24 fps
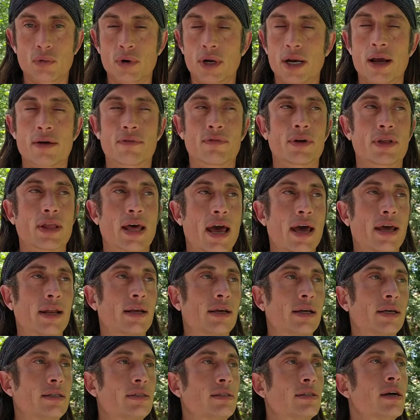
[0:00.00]
or whatever that
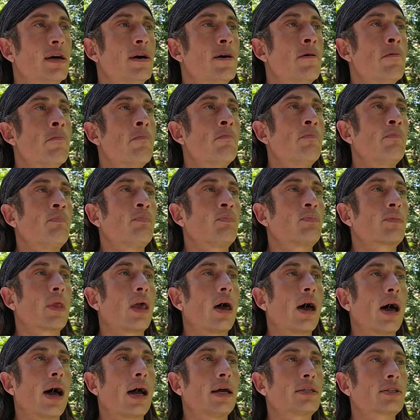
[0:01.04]
is,
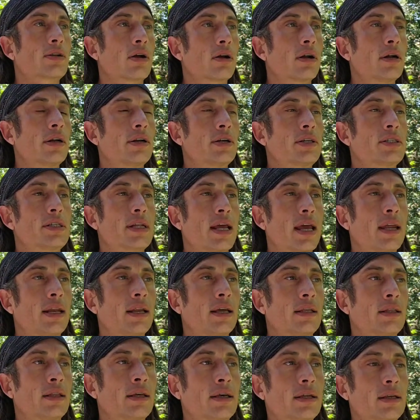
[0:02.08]
I started
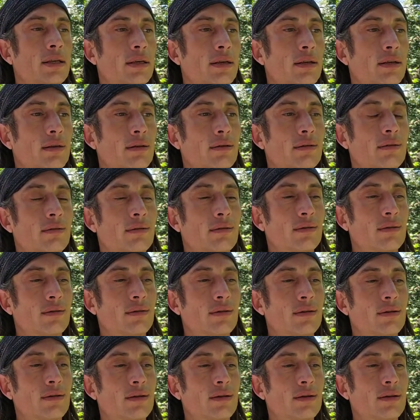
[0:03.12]
understanding that
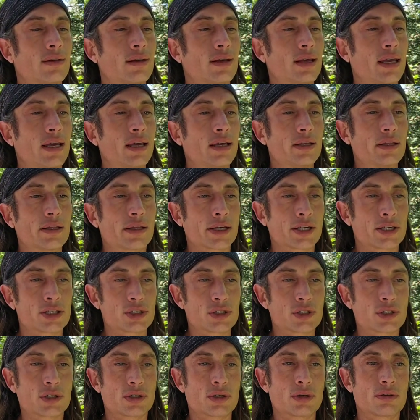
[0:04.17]

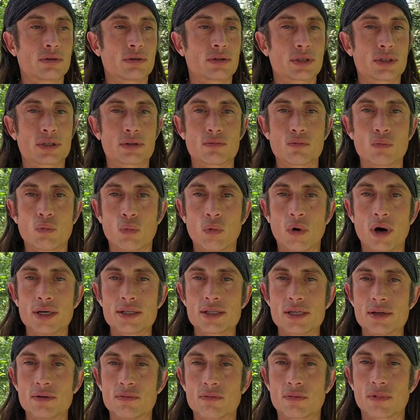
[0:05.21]
English
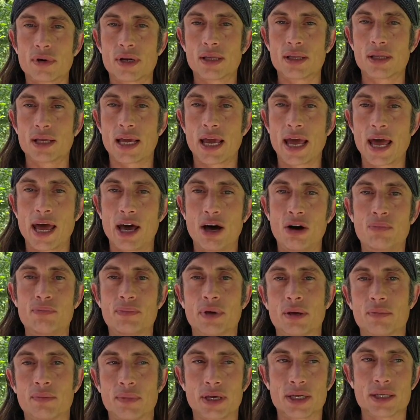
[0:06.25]
wasn't really
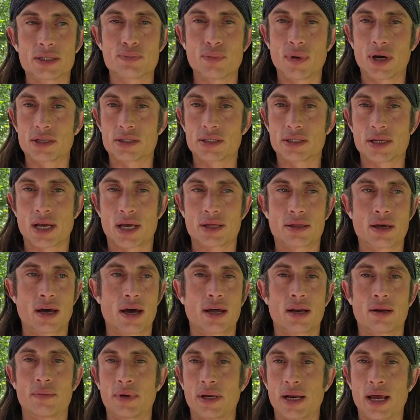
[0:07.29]
helping me as much as I
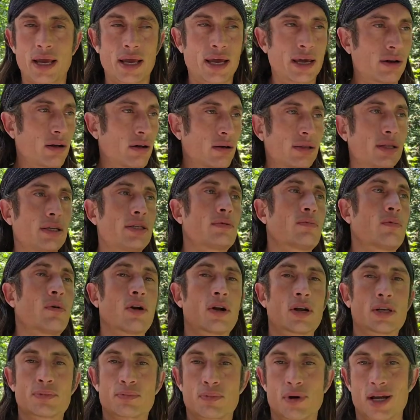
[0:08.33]
thought. I mean, I had all these
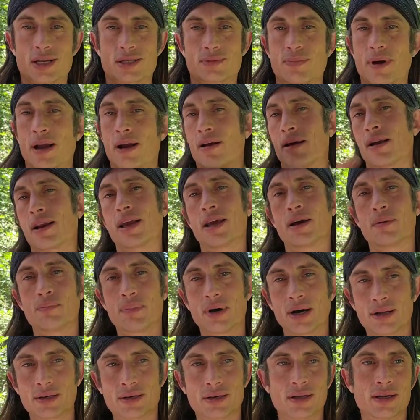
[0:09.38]
words: prosperity,
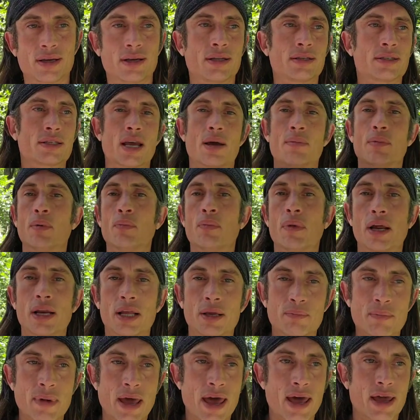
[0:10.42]
abundance, I'm a
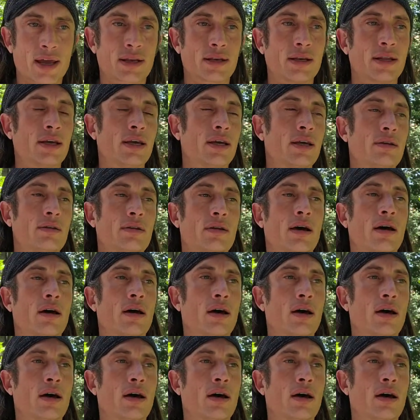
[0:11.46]
money magnet,